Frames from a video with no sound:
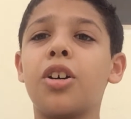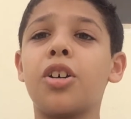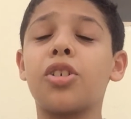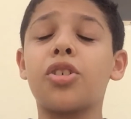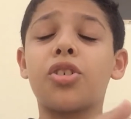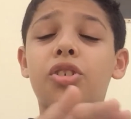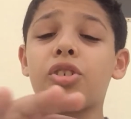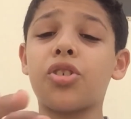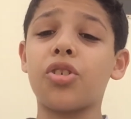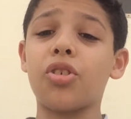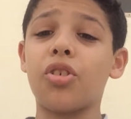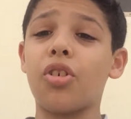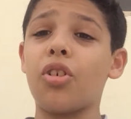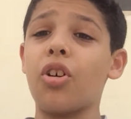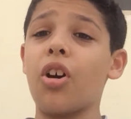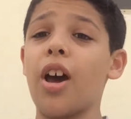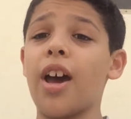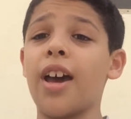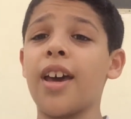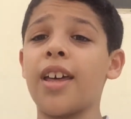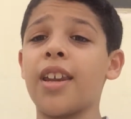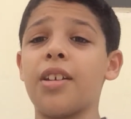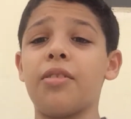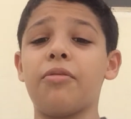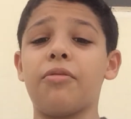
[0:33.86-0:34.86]
So,
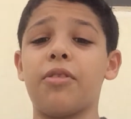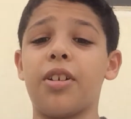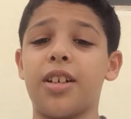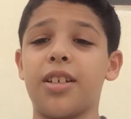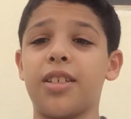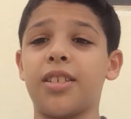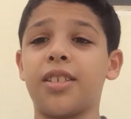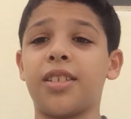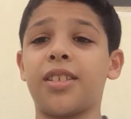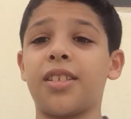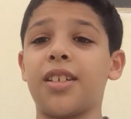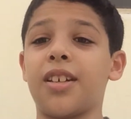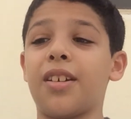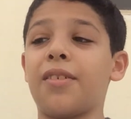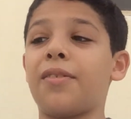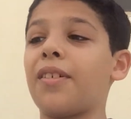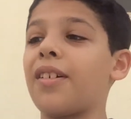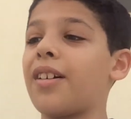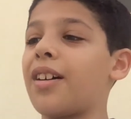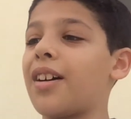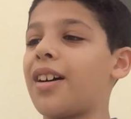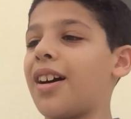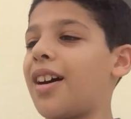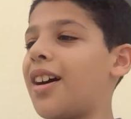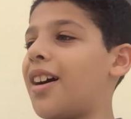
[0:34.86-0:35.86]
anyways, if
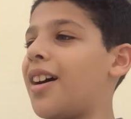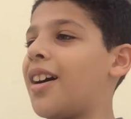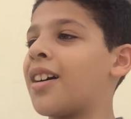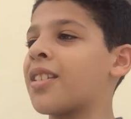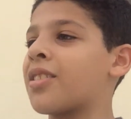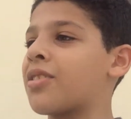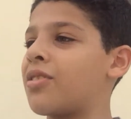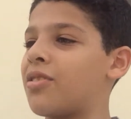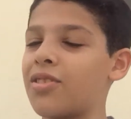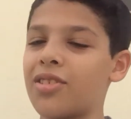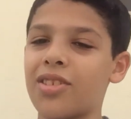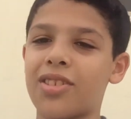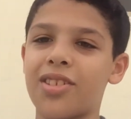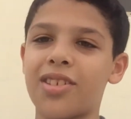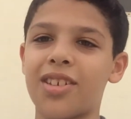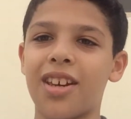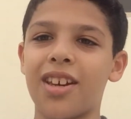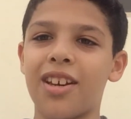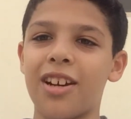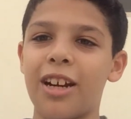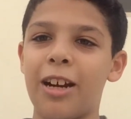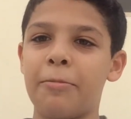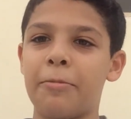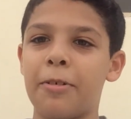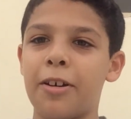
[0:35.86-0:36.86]
I don't
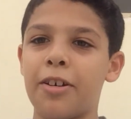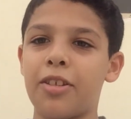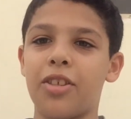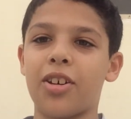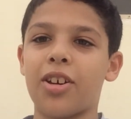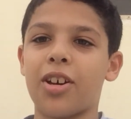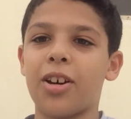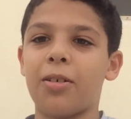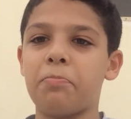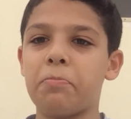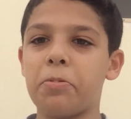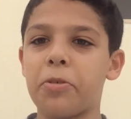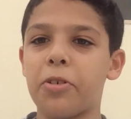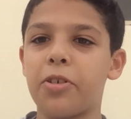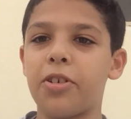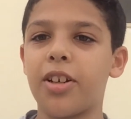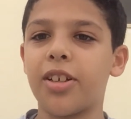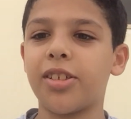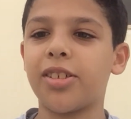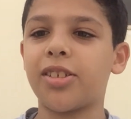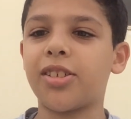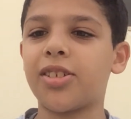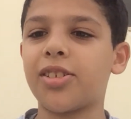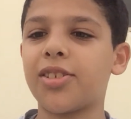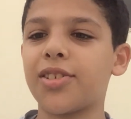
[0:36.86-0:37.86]
care about the
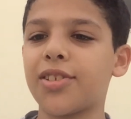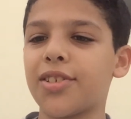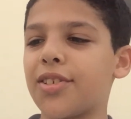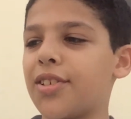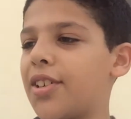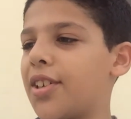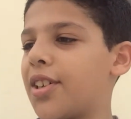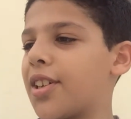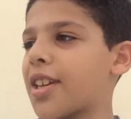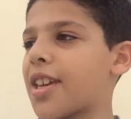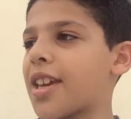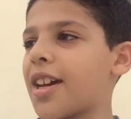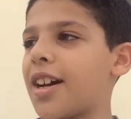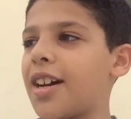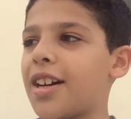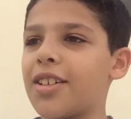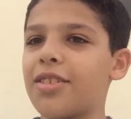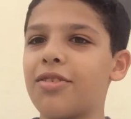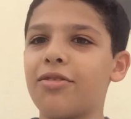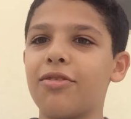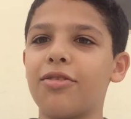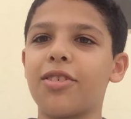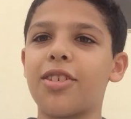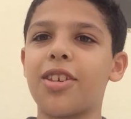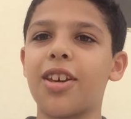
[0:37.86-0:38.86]
copyright strike, I
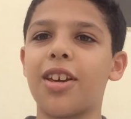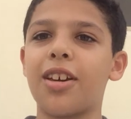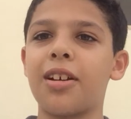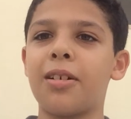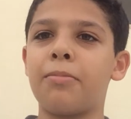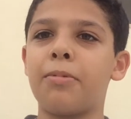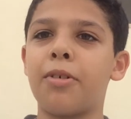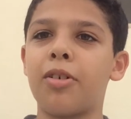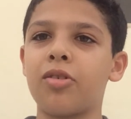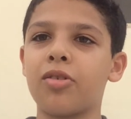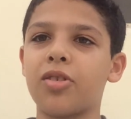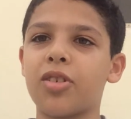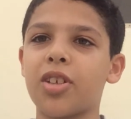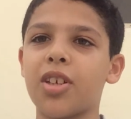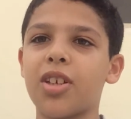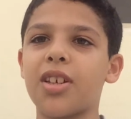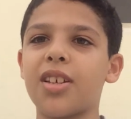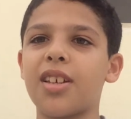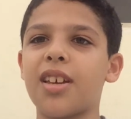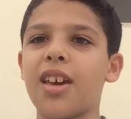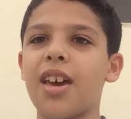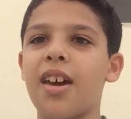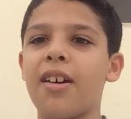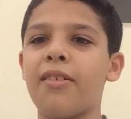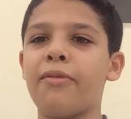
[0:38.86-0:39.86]
don't care about
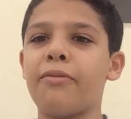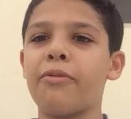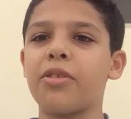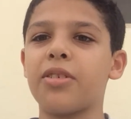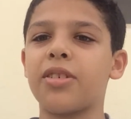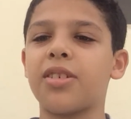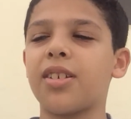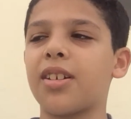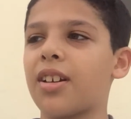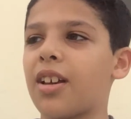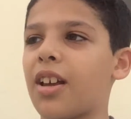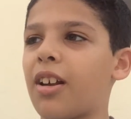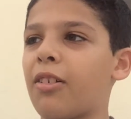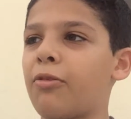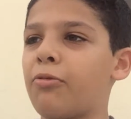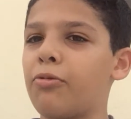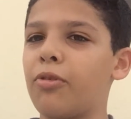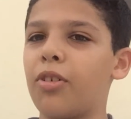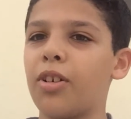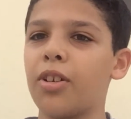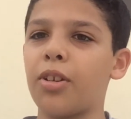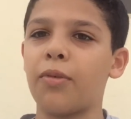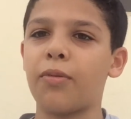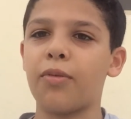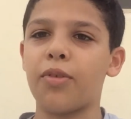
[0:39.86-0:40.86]
every single
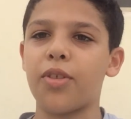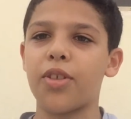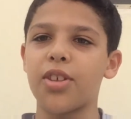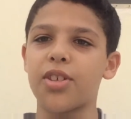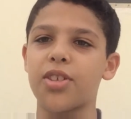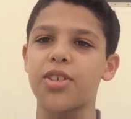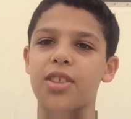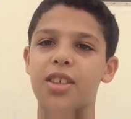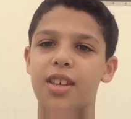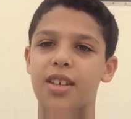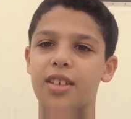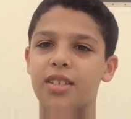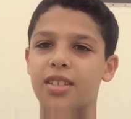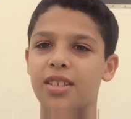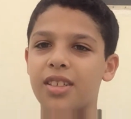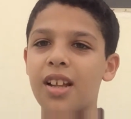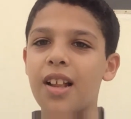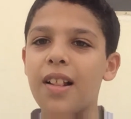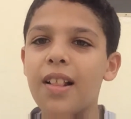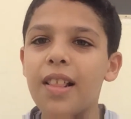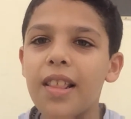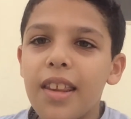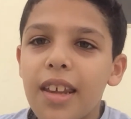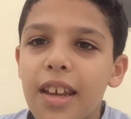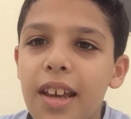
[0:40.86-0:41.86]
one of these things.
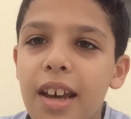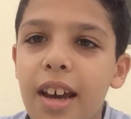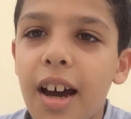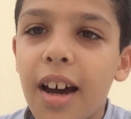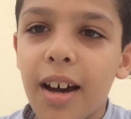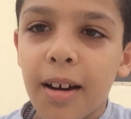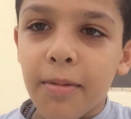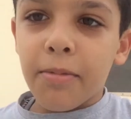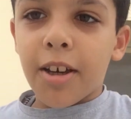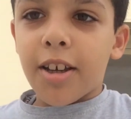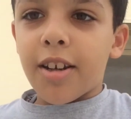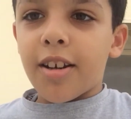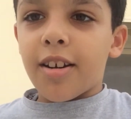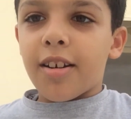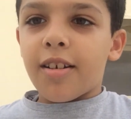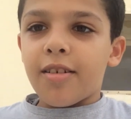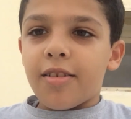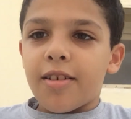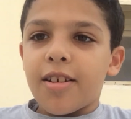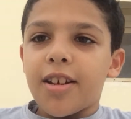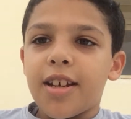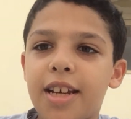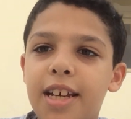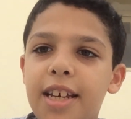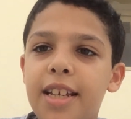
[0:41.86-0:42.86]
I'm
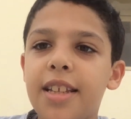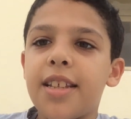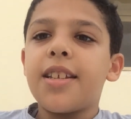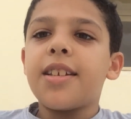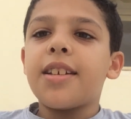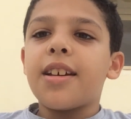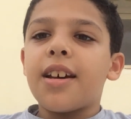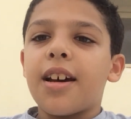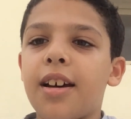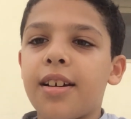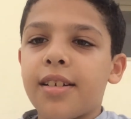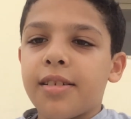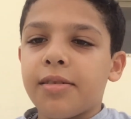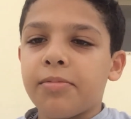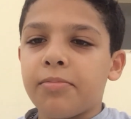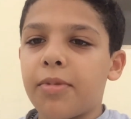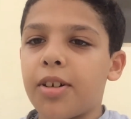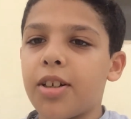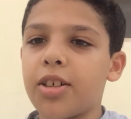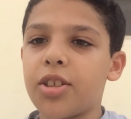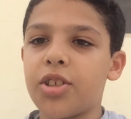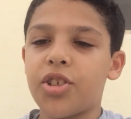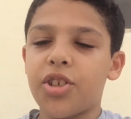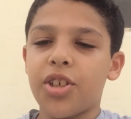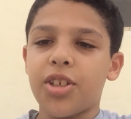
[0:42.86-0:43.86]
gonna read as
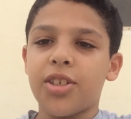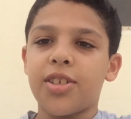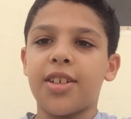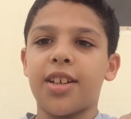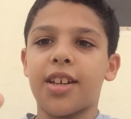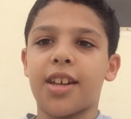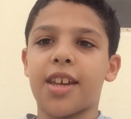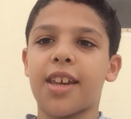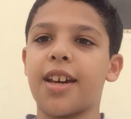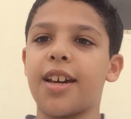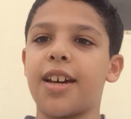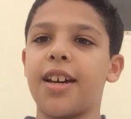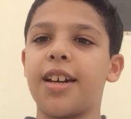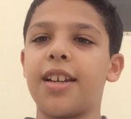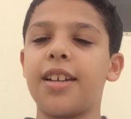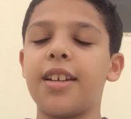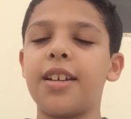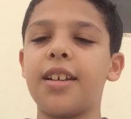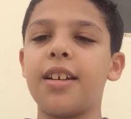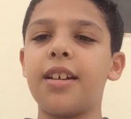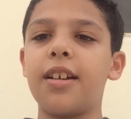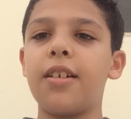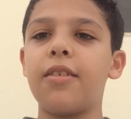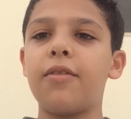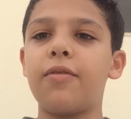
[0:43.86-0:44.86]
much as I
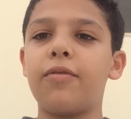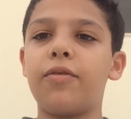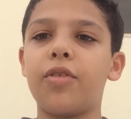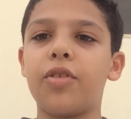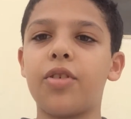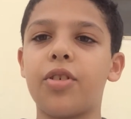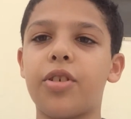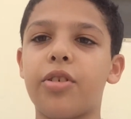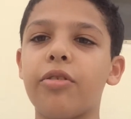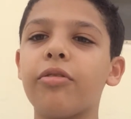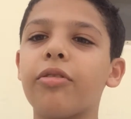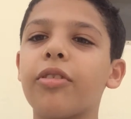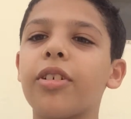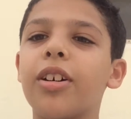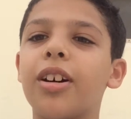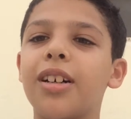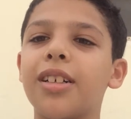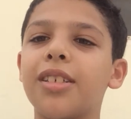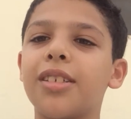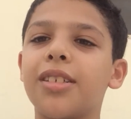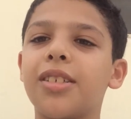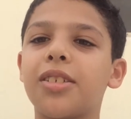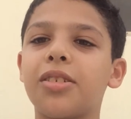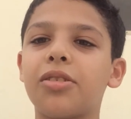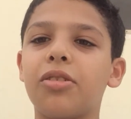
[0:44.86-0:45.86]
can for you
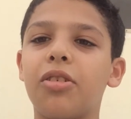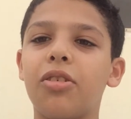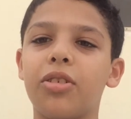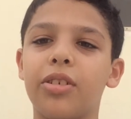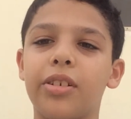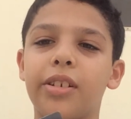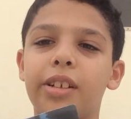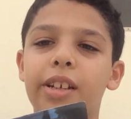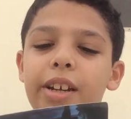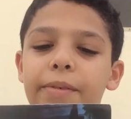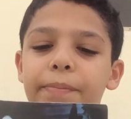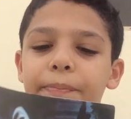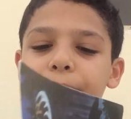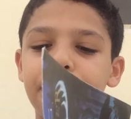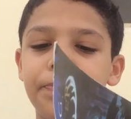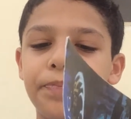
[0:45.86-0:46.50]
guys only.